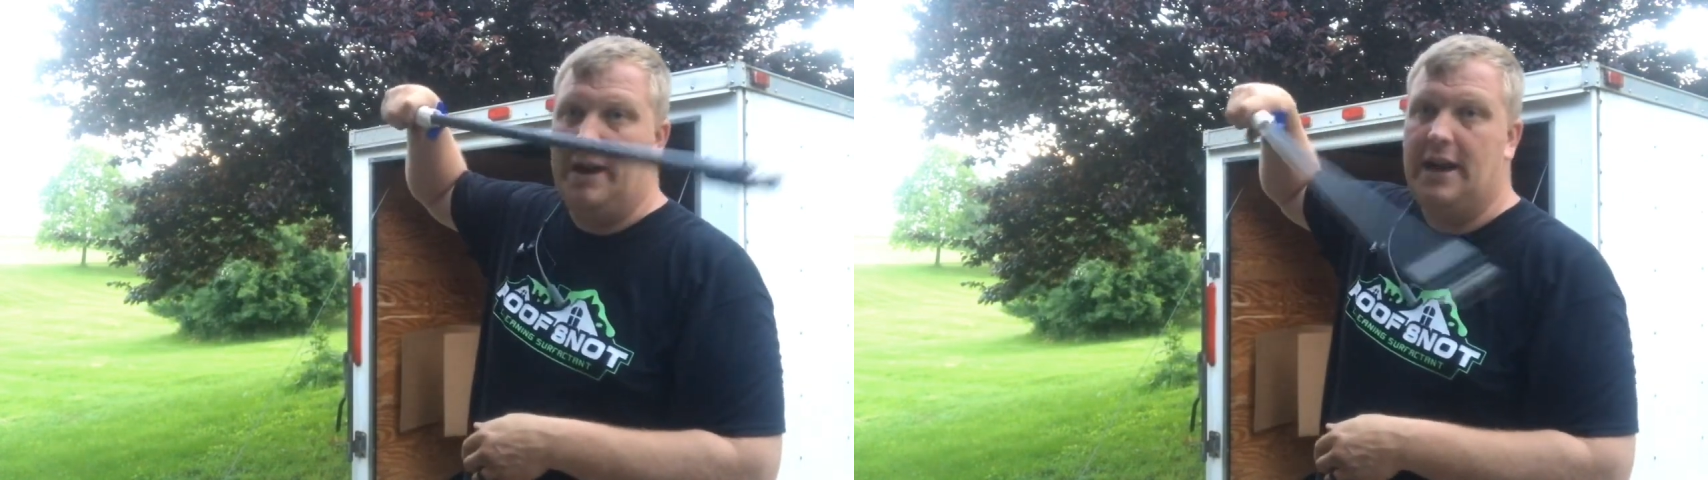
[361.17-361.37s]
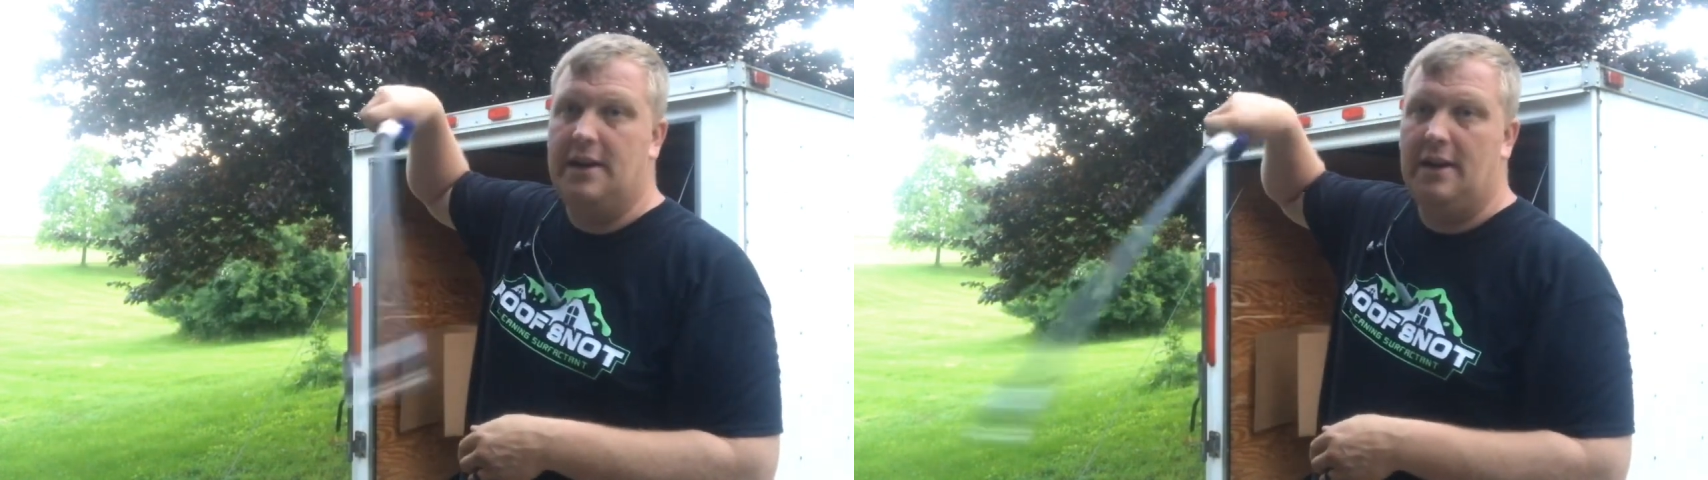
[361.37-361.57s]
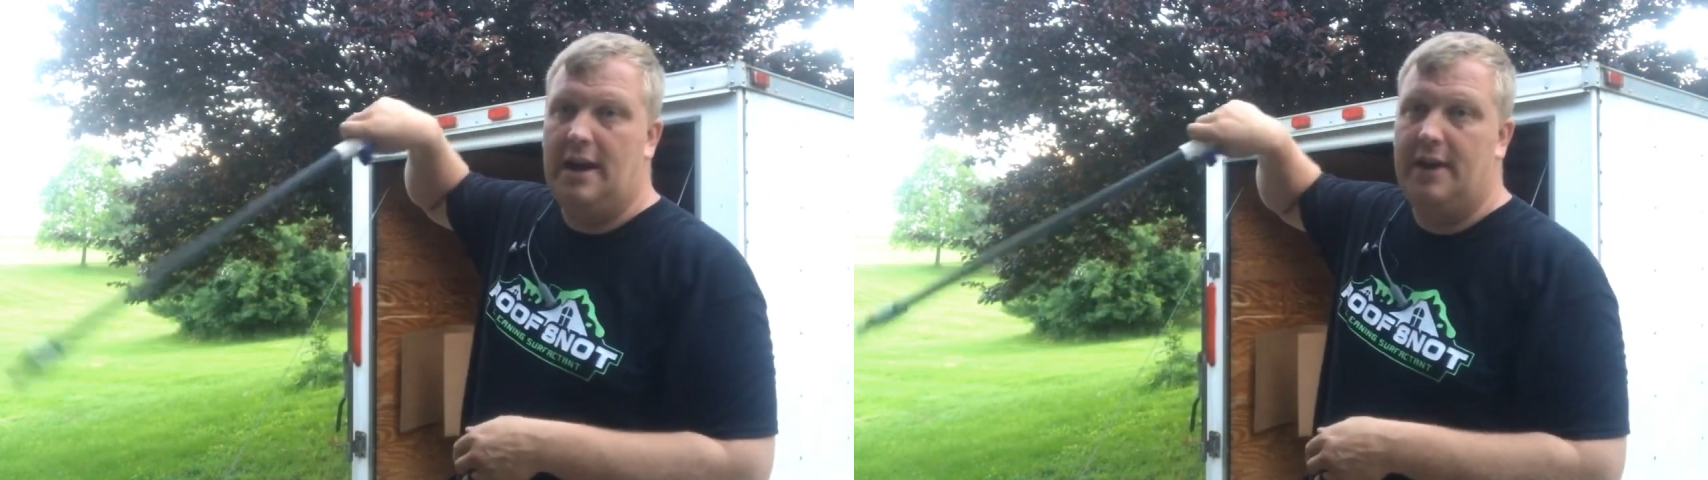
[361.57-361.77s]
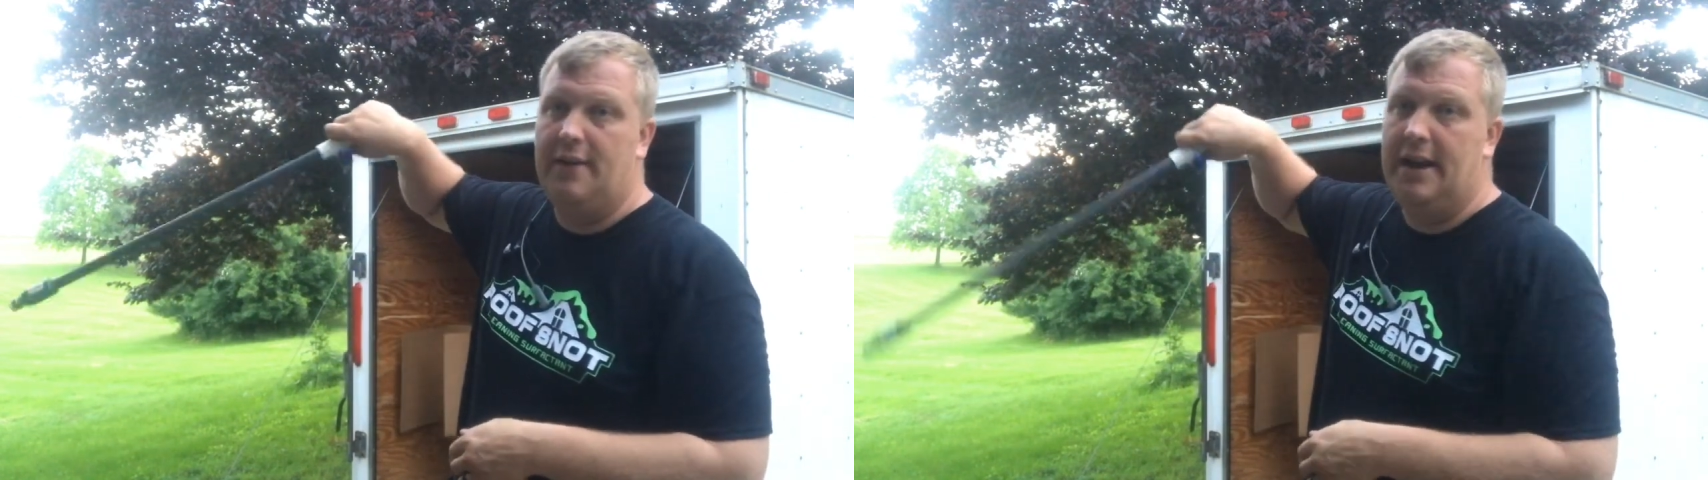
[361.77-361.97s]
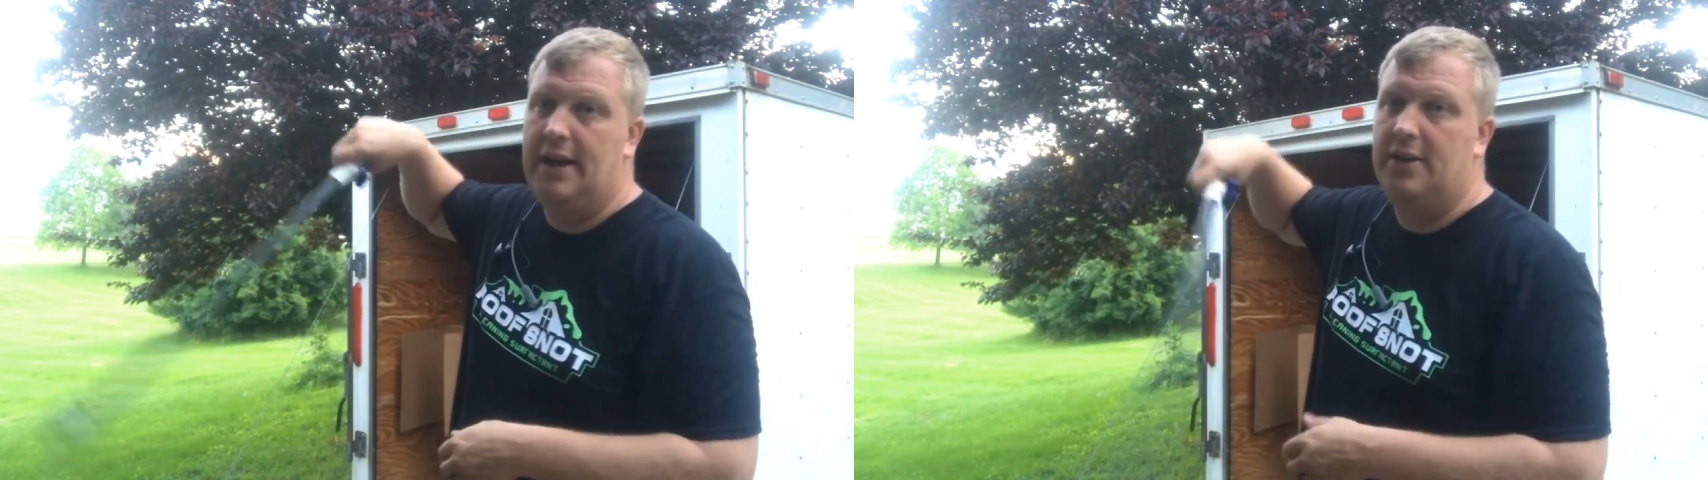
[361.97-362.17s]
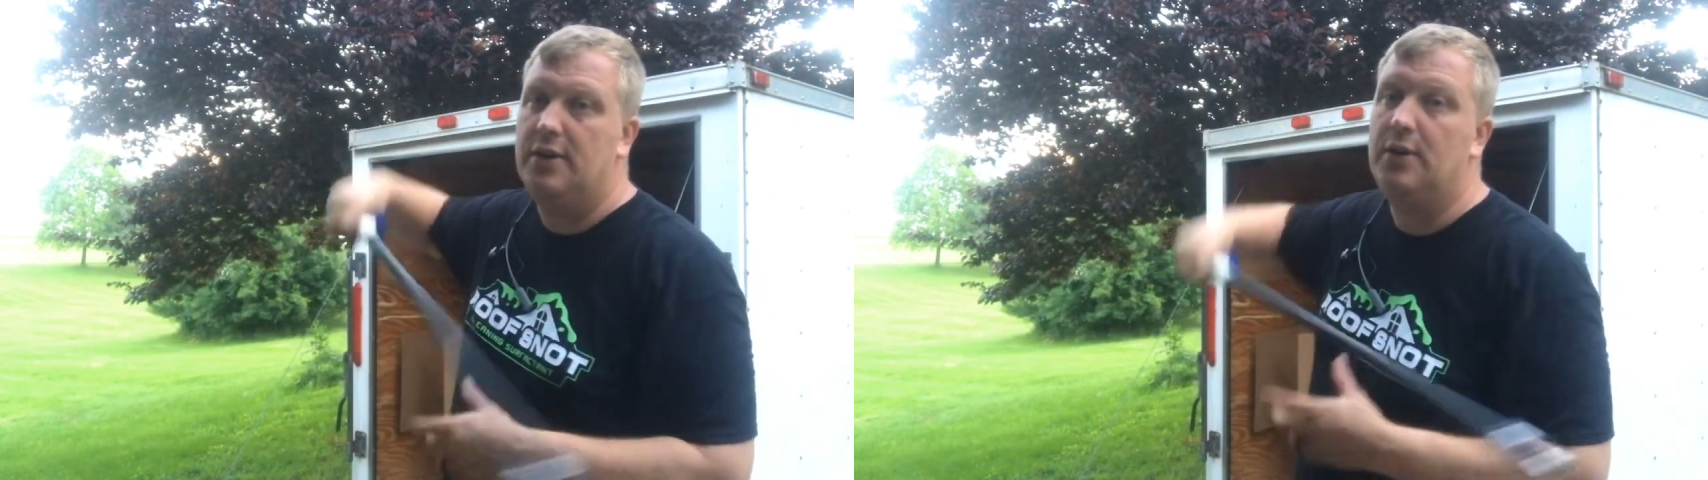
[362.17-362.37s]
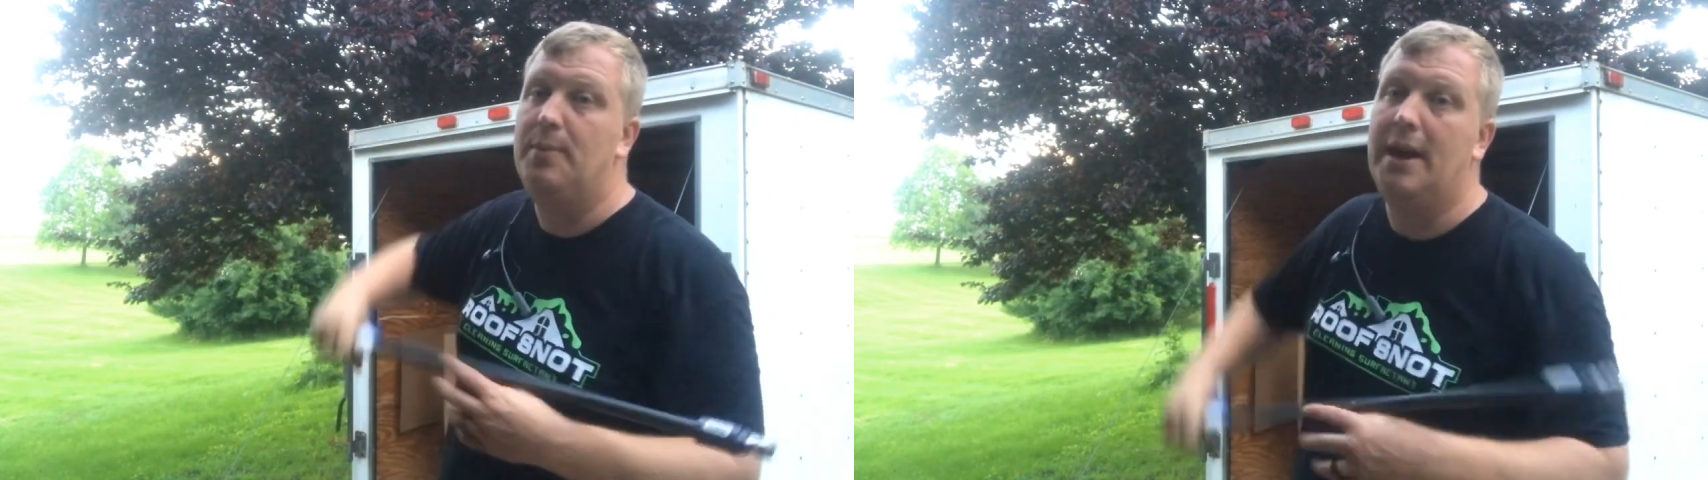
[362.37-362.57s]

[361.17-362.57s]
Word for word: my gutter line right here to